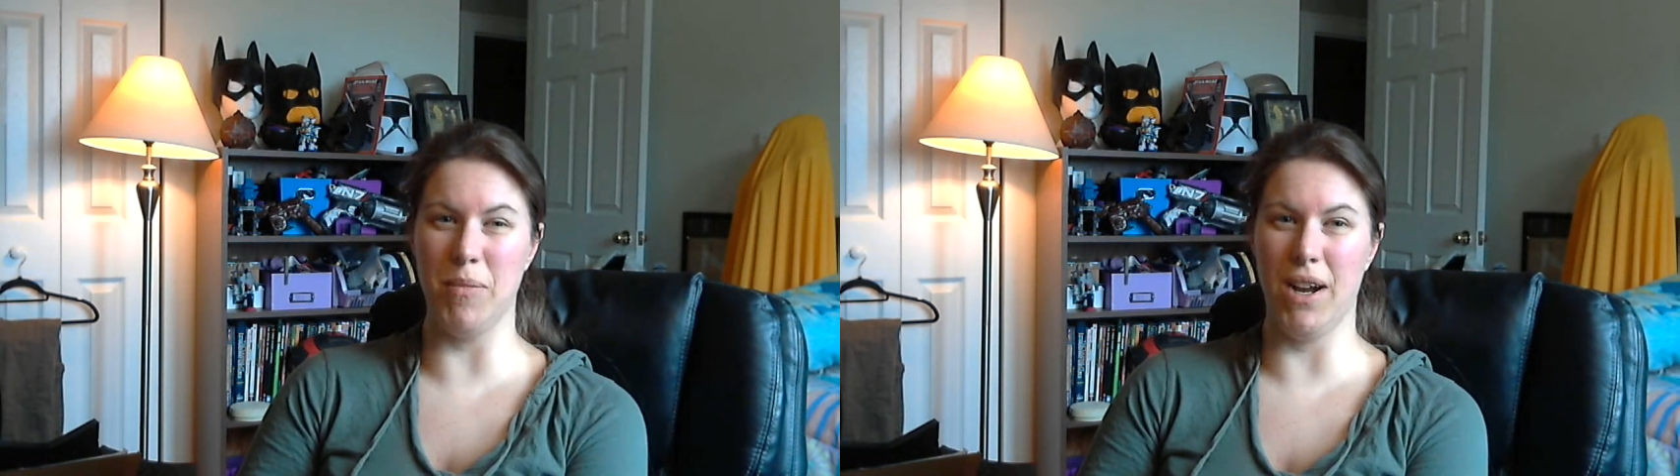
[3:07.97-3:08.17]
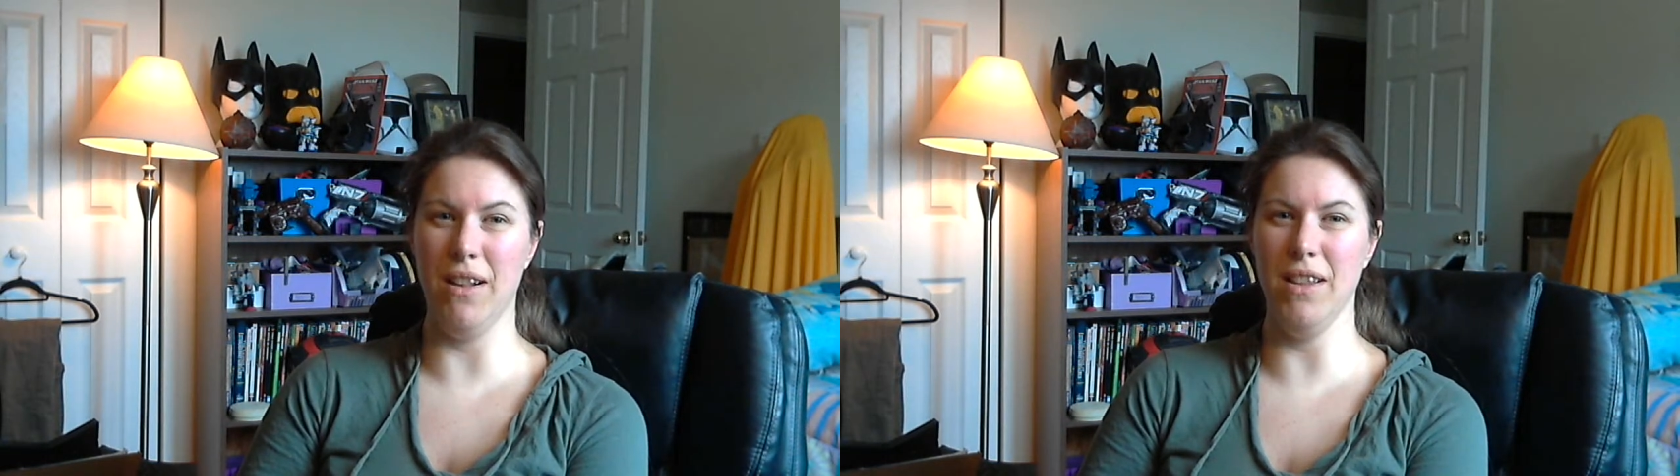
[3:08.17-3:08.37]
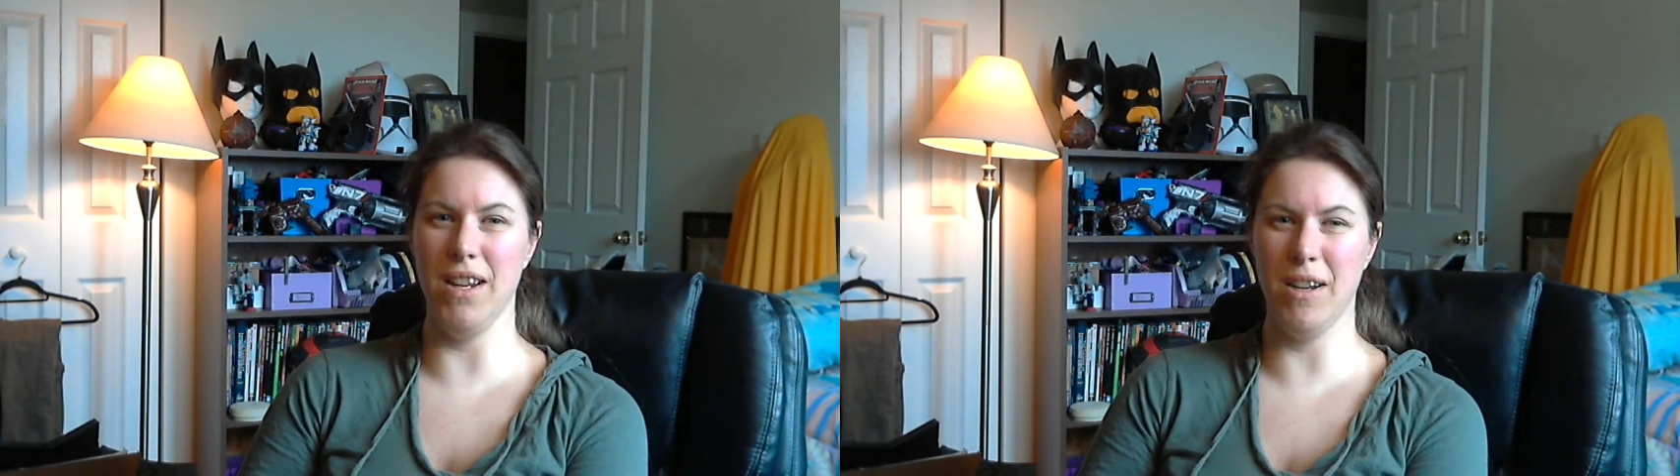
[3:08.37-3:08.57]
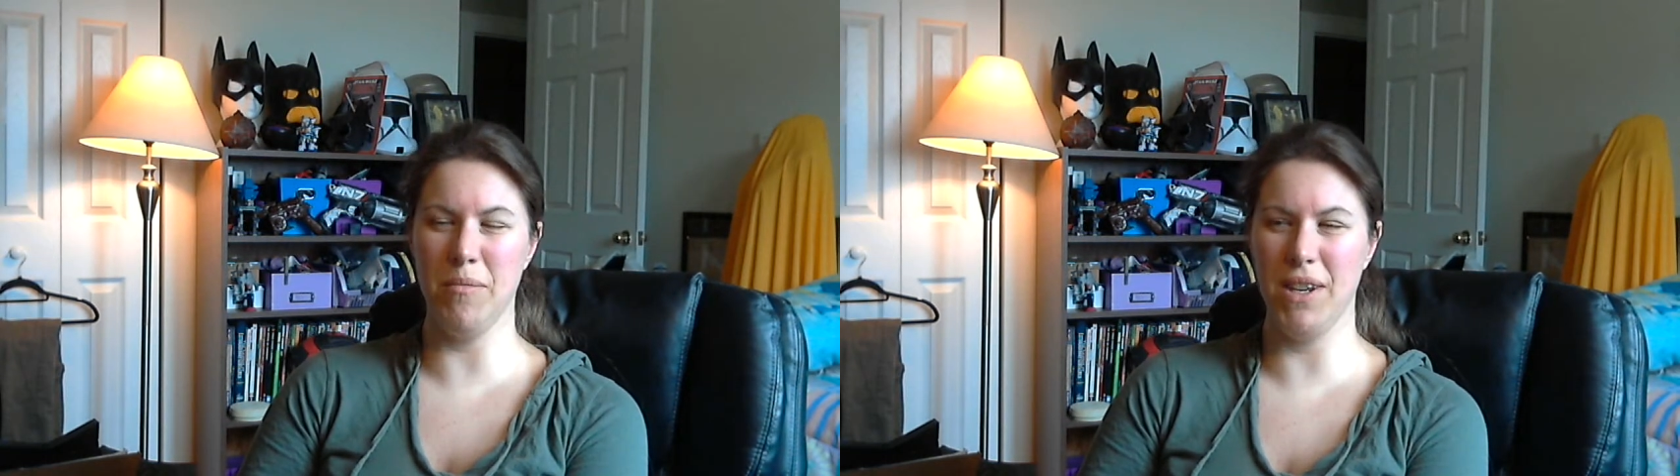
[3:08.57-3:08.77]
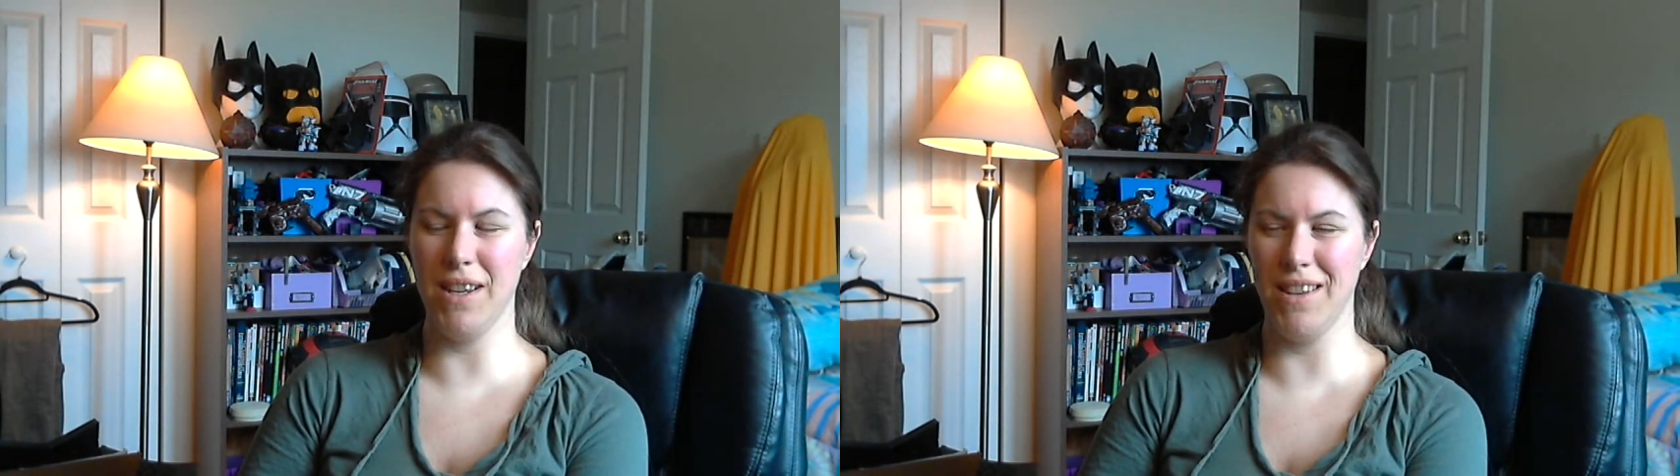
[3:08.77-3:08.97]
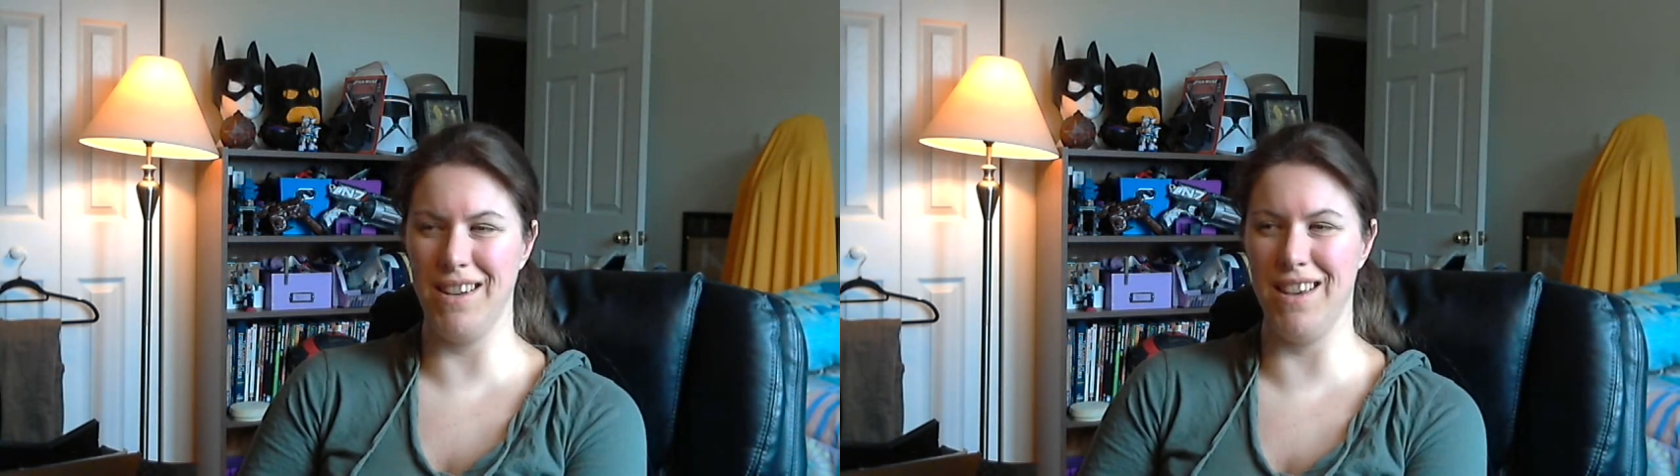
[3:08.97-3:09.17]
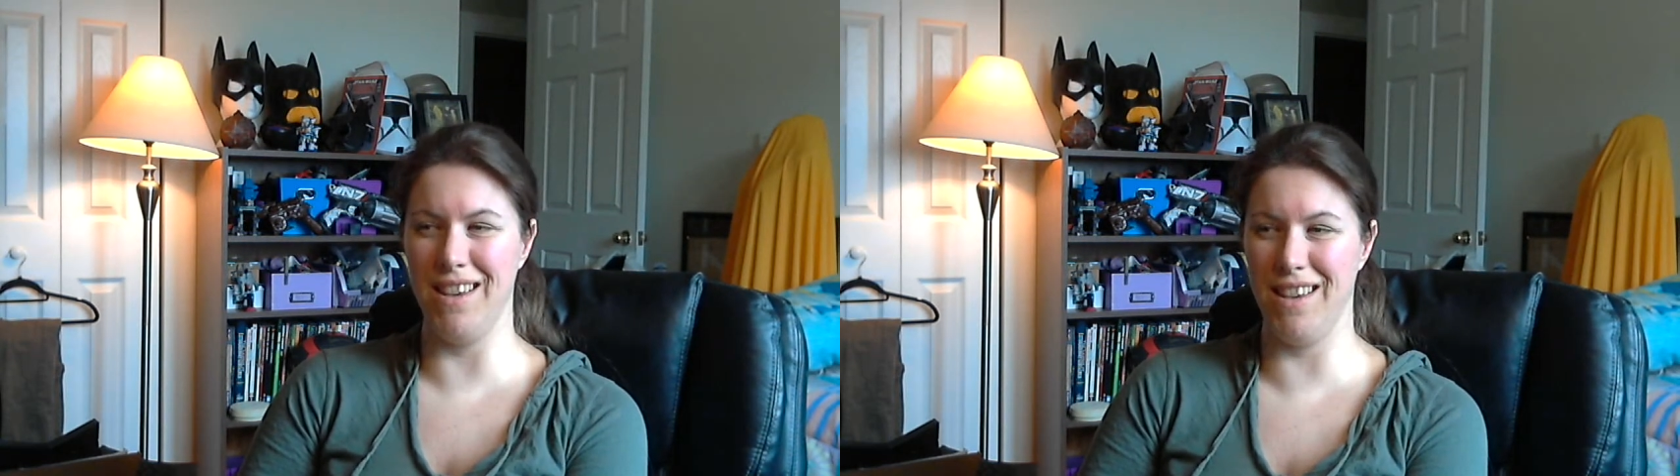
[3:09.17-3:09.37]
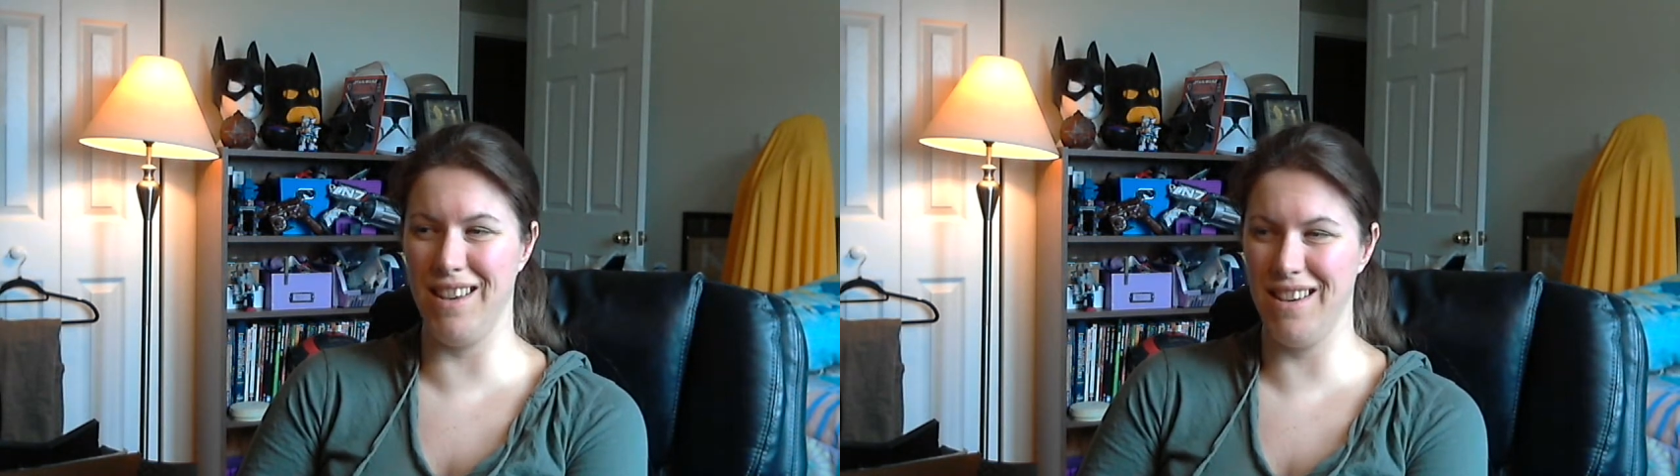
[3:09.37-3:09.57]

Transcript: Mel." And I'm like, "Yeah,